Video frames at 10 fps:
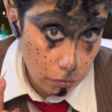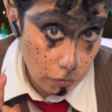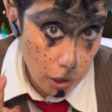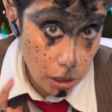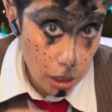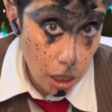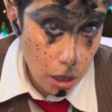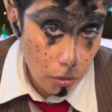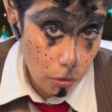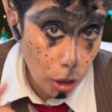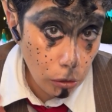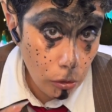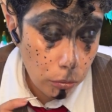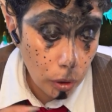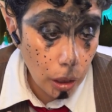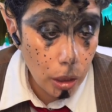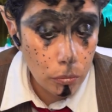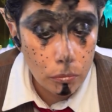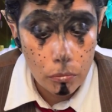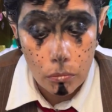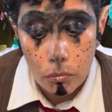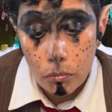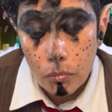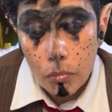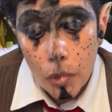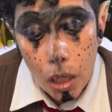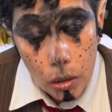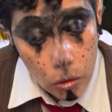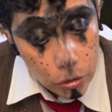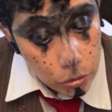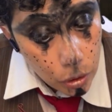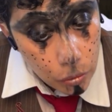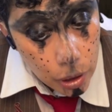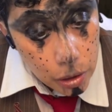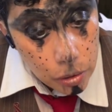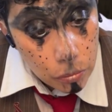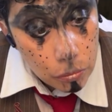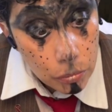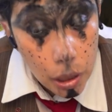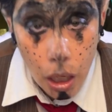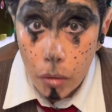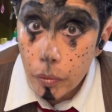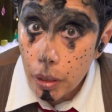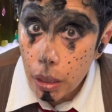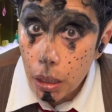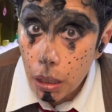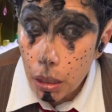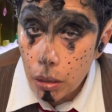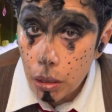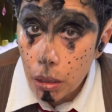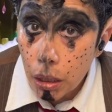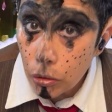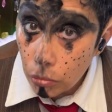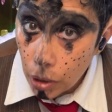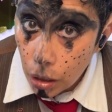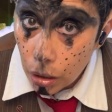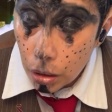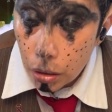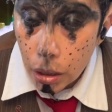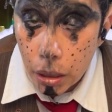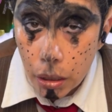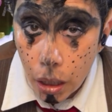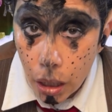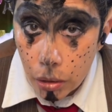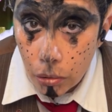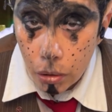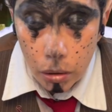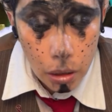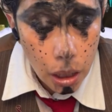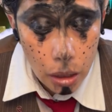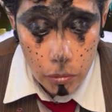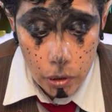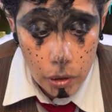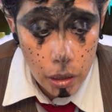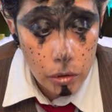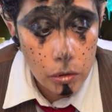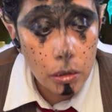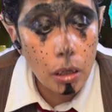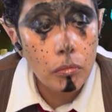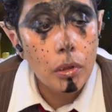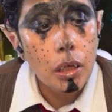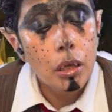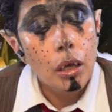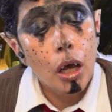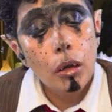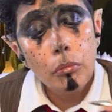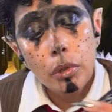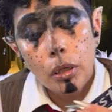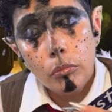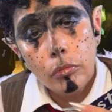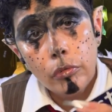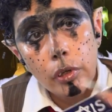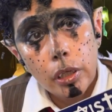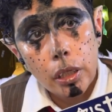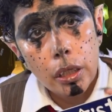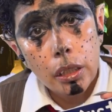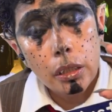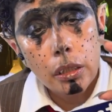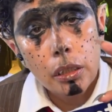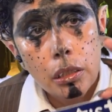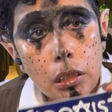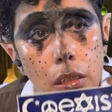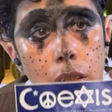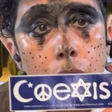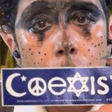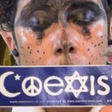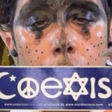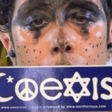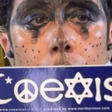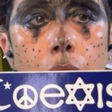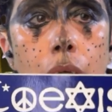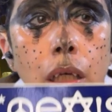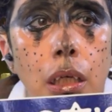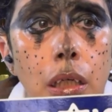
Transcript: right now globally, and also what has been happening Israel and Gaza, a lot of intense stuff. I'm gonna bring in this, let